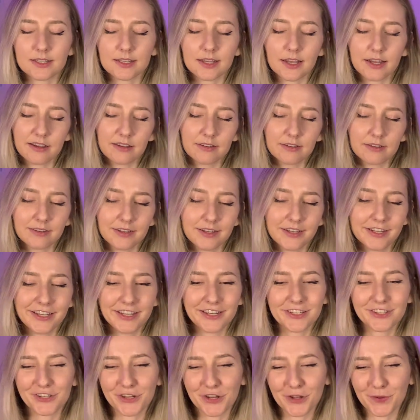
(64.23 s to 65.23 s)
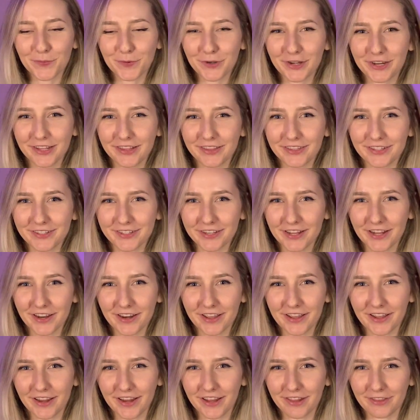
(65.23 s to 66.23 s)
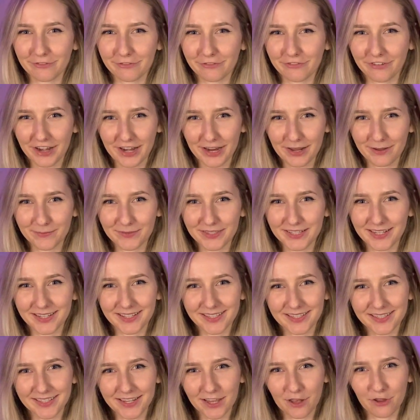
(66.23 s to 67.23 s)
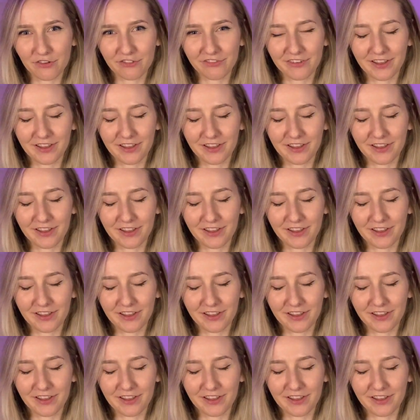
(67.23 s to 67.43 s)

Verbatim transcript: like interpreting the data and the frames itself